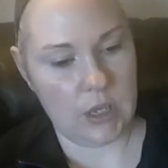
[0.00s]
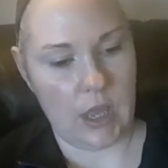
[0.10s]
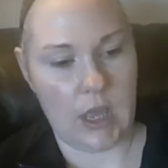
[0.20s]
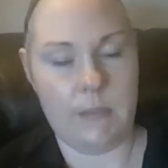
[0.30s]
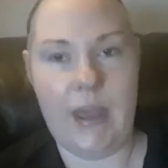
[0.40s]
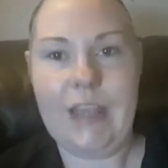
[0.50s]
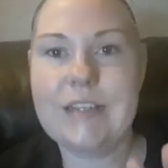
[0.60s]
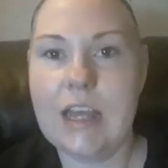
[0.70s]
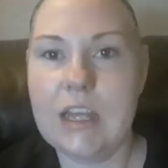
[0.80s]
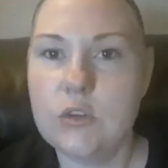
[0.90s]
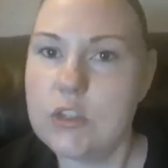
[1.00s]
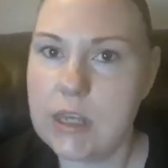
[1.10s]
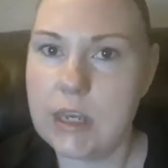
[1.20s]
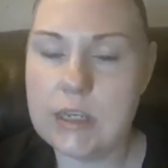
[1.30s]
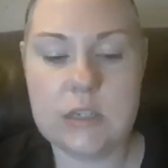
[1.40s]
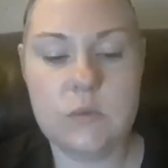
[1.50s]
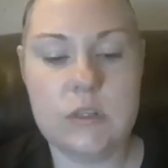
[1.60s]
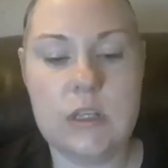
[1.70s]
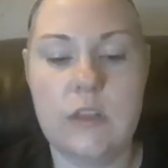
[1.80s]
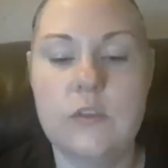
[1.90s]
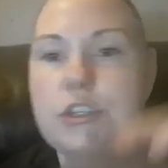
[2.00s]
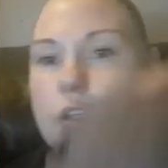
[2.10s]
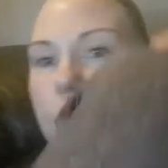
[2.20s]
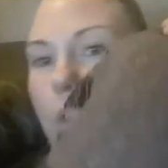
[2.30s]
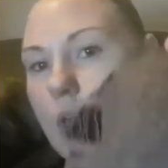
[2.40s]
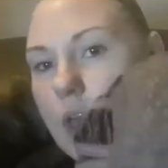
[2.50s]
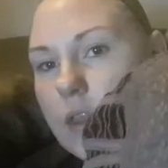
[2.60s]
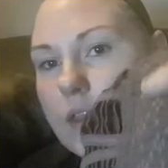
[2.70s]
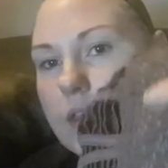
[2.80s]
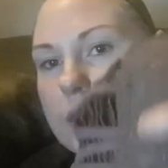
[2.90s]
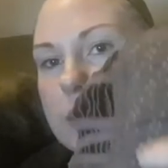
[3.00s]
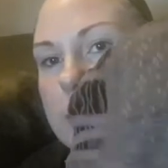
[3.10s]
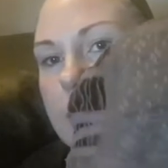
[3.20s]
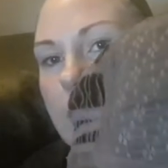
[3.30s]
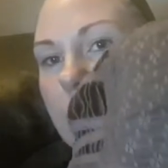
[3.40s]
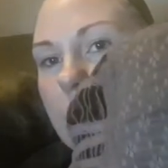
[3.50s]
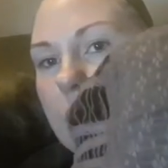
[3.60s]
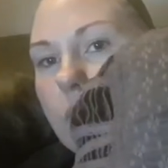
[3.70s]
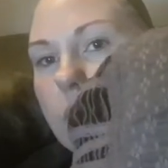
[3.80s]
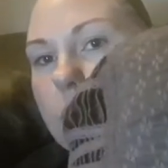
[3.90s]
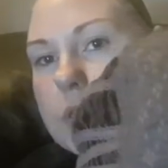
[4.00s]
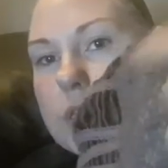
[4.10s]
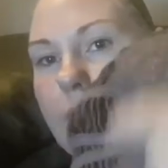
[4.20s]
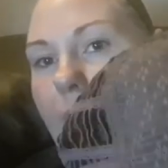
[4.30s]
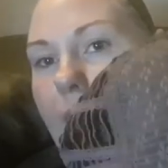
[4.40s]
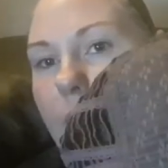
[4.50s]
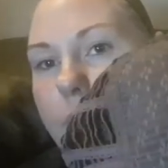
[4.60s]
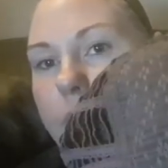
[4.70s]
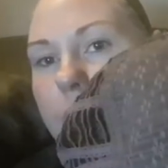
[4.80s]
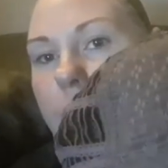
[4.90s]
I can tell you, just like I did with the other 2, that this is a closed cap.